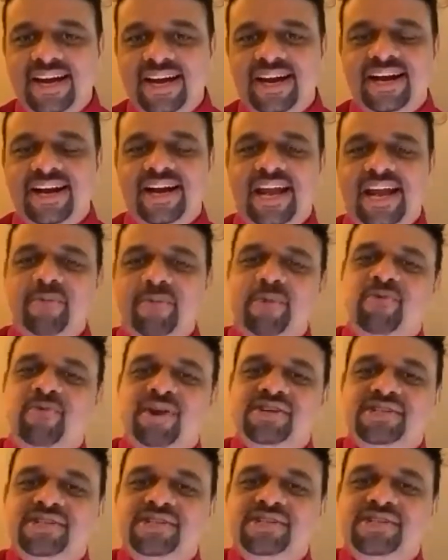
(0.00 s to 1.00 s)
Today before a
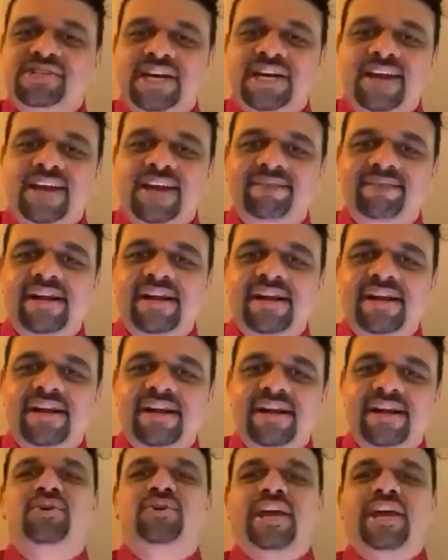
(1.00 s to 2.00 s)
study, uh,
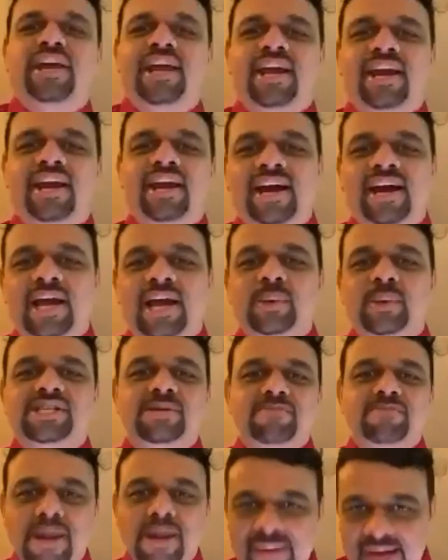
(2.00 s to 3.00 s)
today I was in
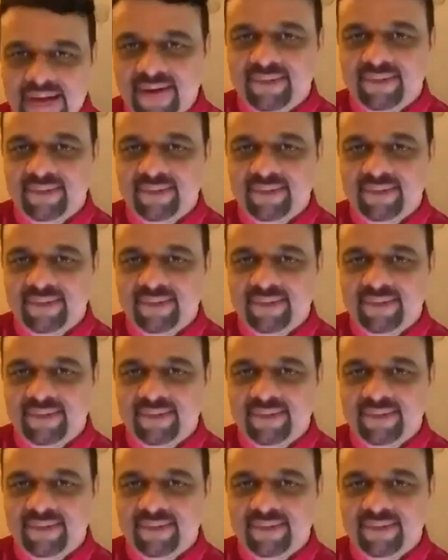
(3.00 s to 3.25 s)
Birmingham.